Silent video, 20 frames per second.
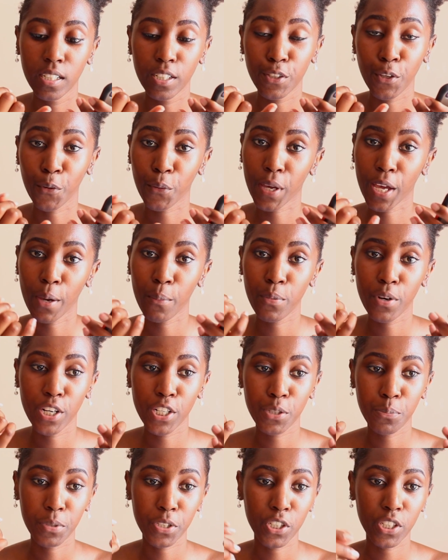your
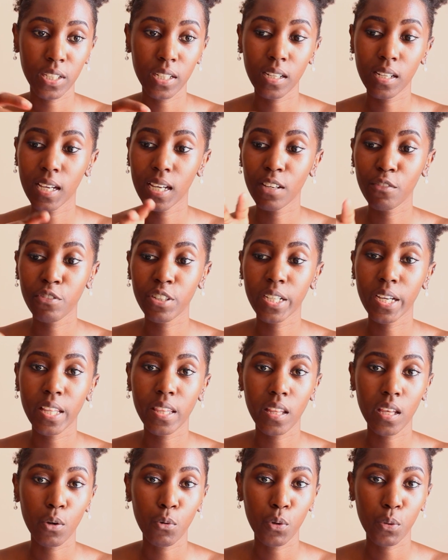airbrush machine, every
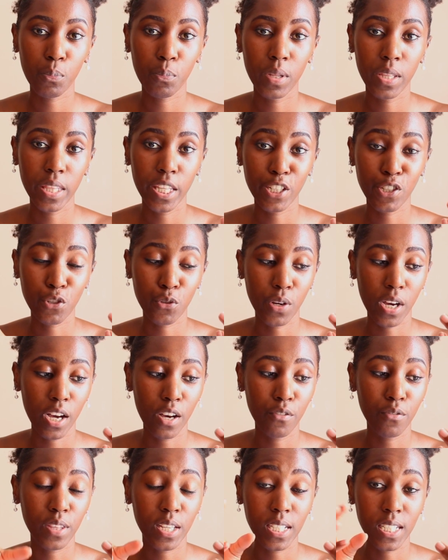other equipment that you
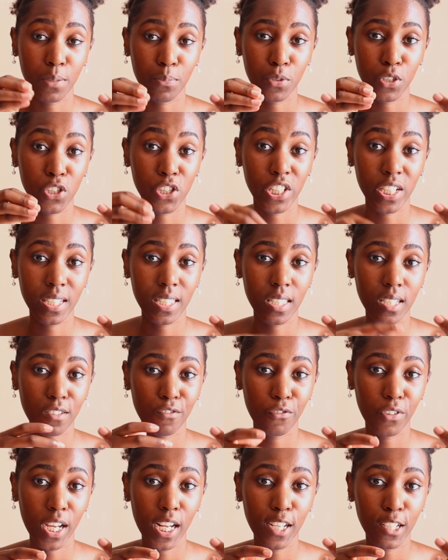have that depreciates
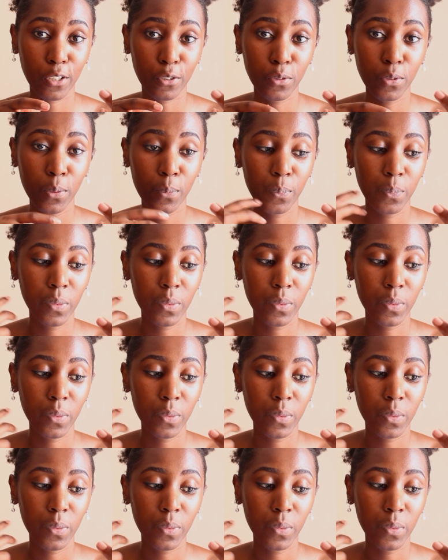in value